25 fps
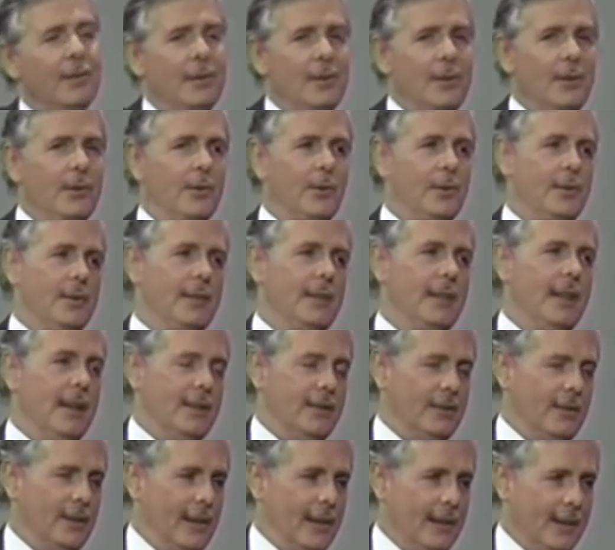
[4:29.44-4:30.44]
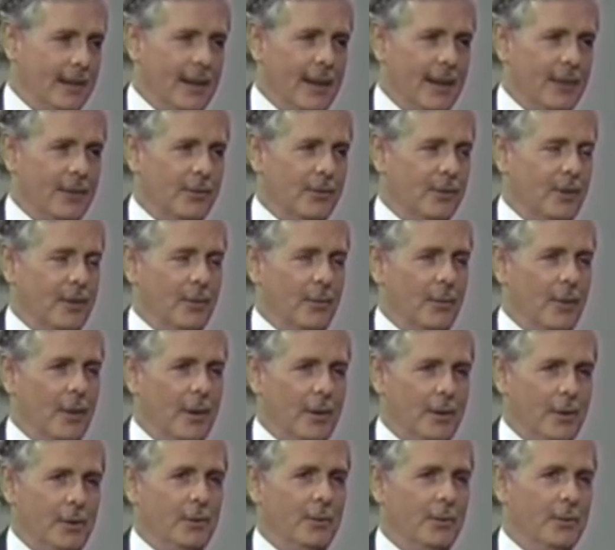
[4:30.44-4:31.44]
you, it sounds like actually
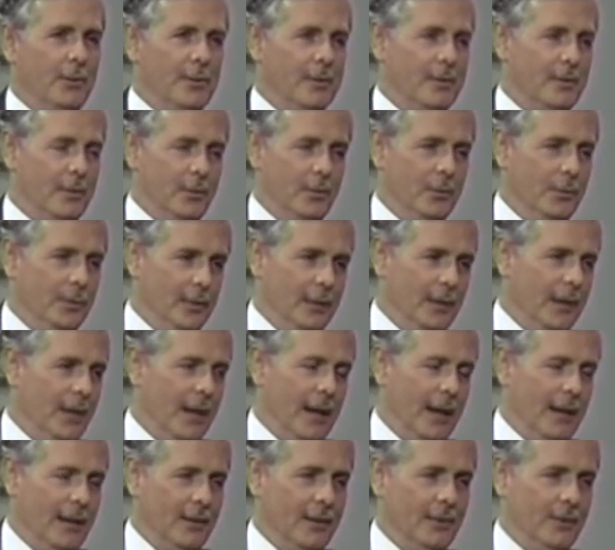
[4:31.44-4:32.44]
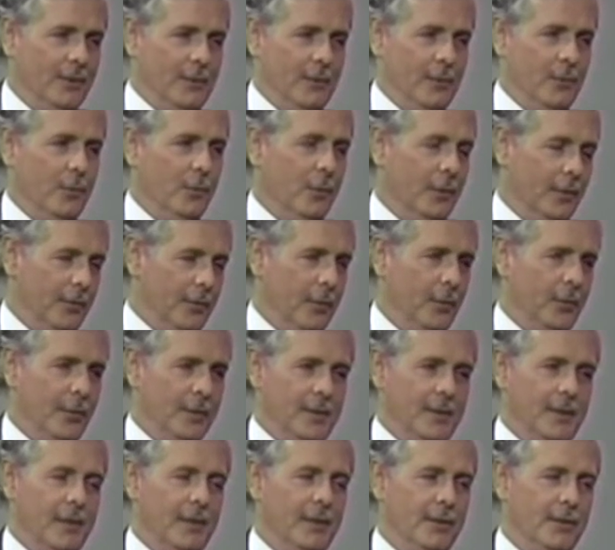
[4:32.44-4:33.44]
while you were in school and college, you weren't
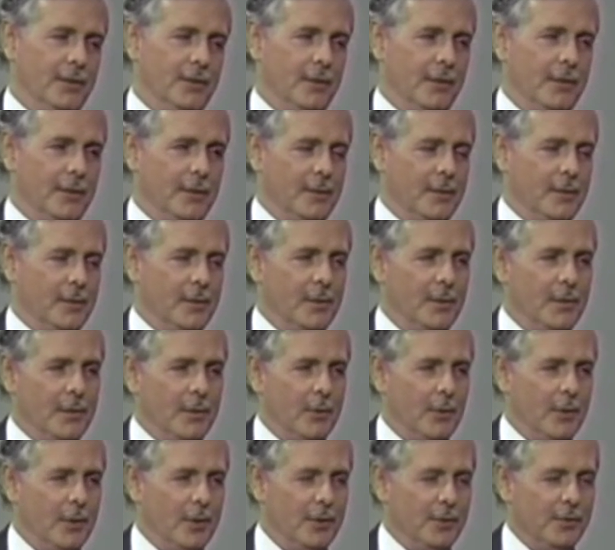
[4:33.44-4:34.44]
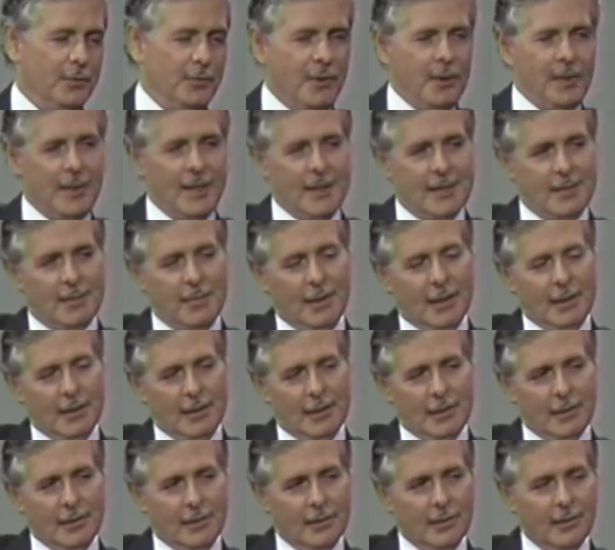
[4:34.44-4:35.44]
focusing on journalism, so the question really has to be a
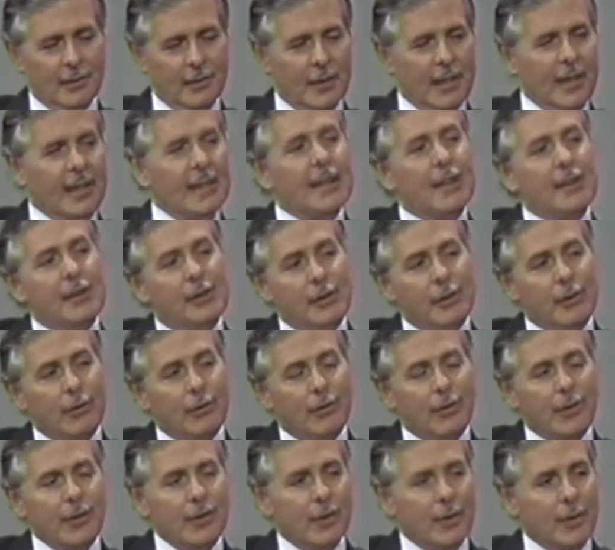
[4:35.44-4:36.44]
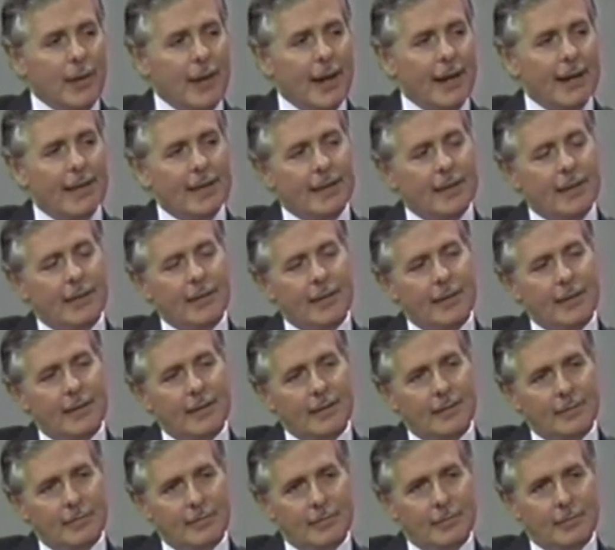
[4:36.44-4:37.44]
little different. Do you think your
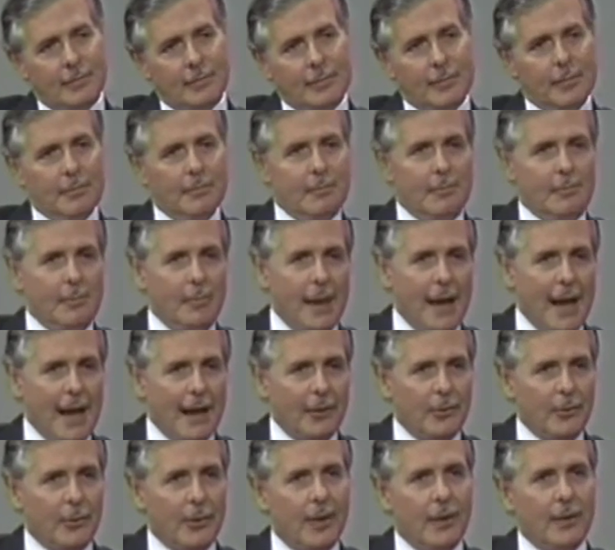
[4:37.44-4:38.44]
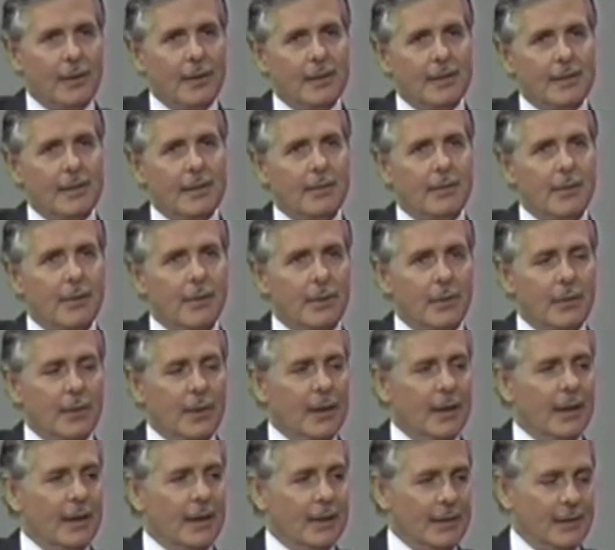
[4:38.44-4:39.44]
academic background has given you
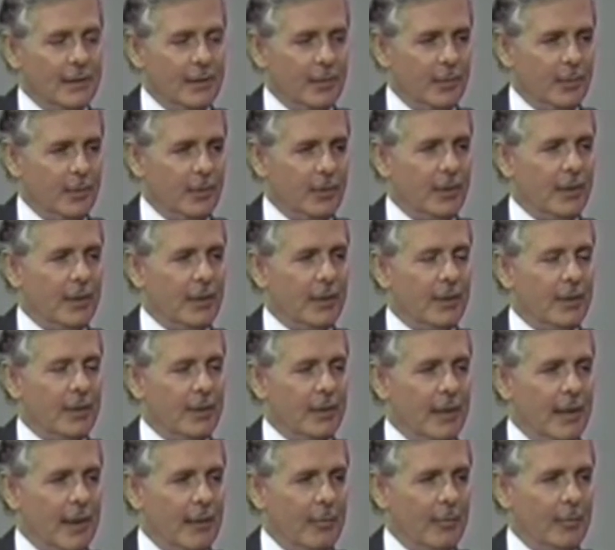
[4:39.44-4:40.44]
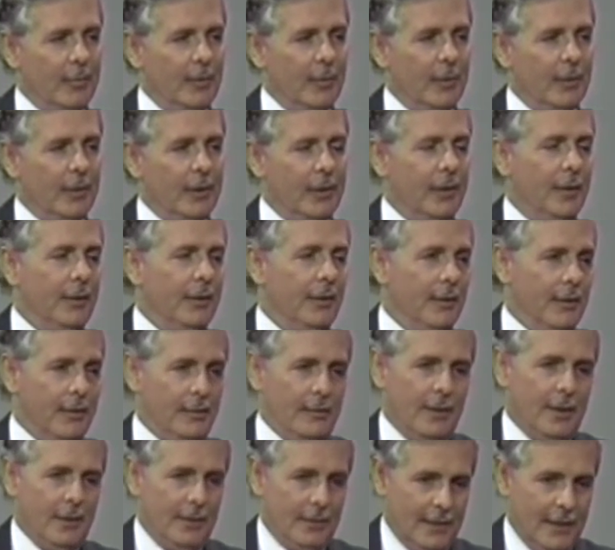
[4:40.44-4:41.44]
some particular capability, other
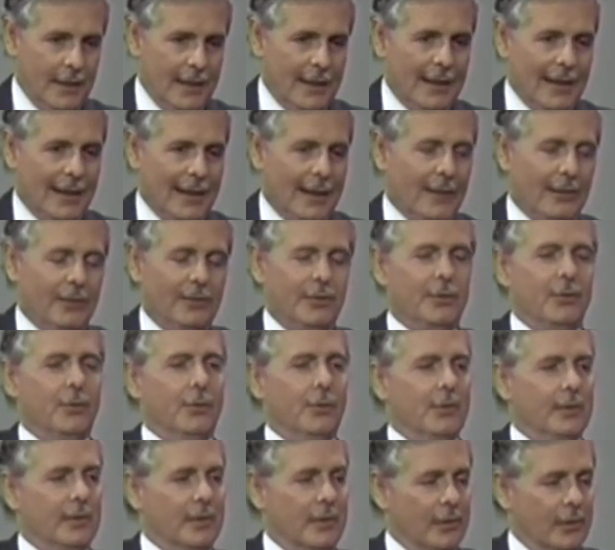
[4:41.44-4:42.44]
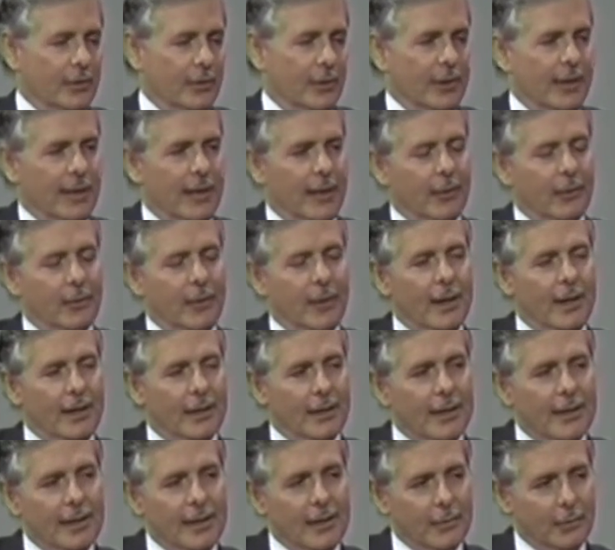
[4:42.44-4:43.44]
than, you know, taking English courses, learning how to write?
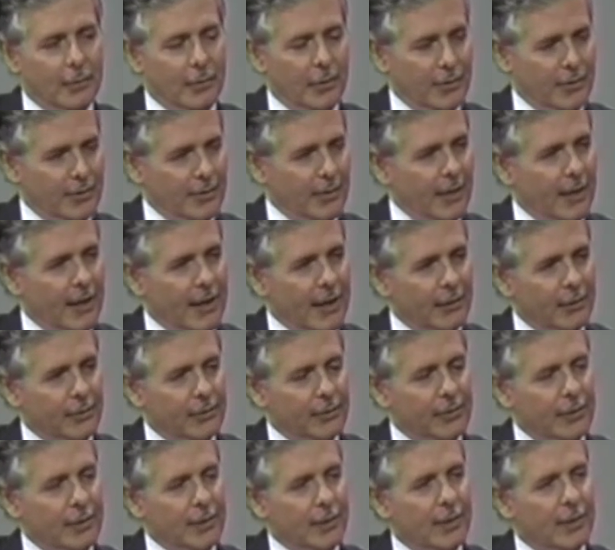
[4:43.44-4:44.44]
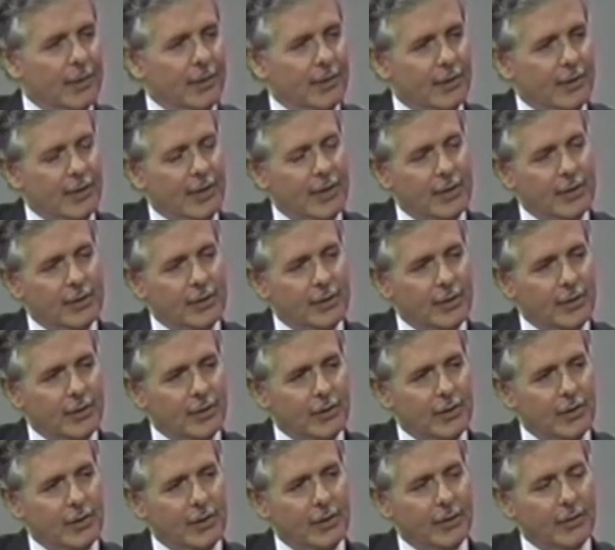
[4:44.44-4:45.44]
Were there some angles to your education
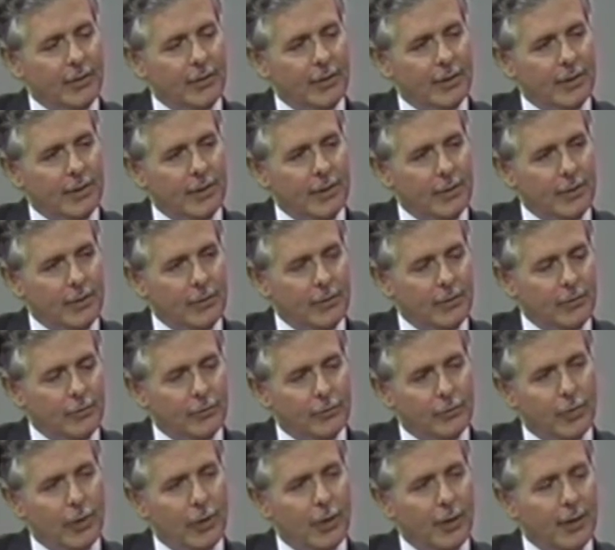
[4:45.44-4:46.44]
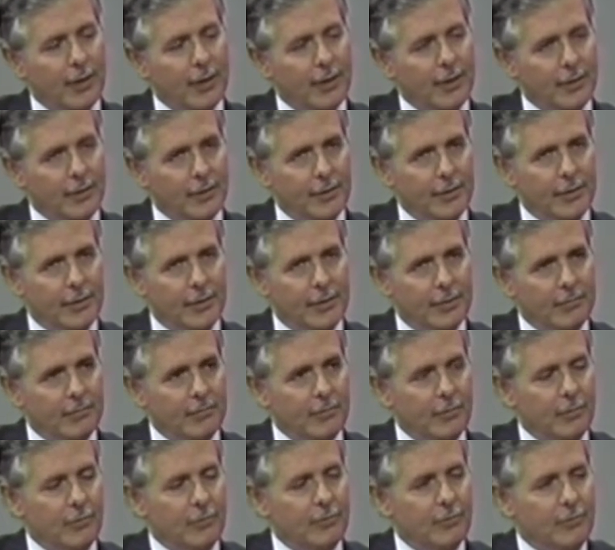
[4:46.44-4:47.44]
that you now think that you can draw on other than
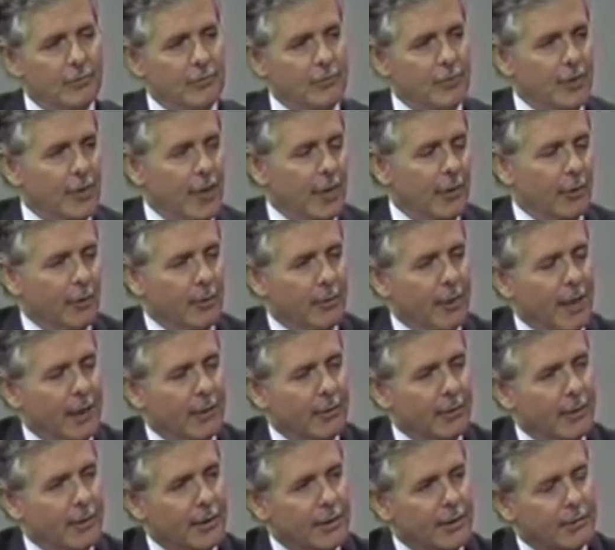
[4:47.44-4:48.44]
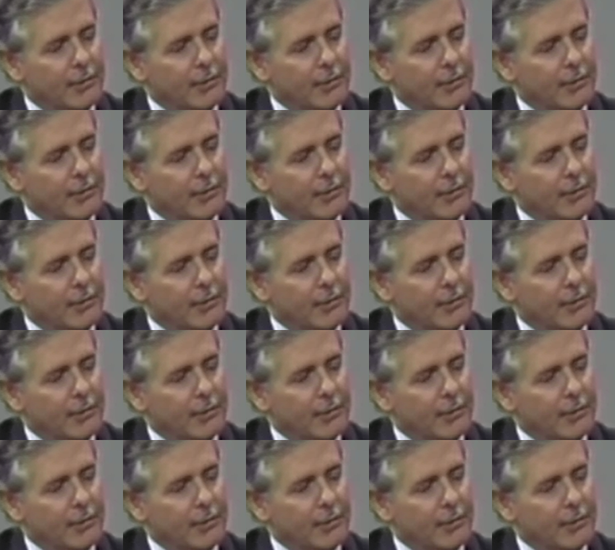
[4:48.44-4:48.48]
general background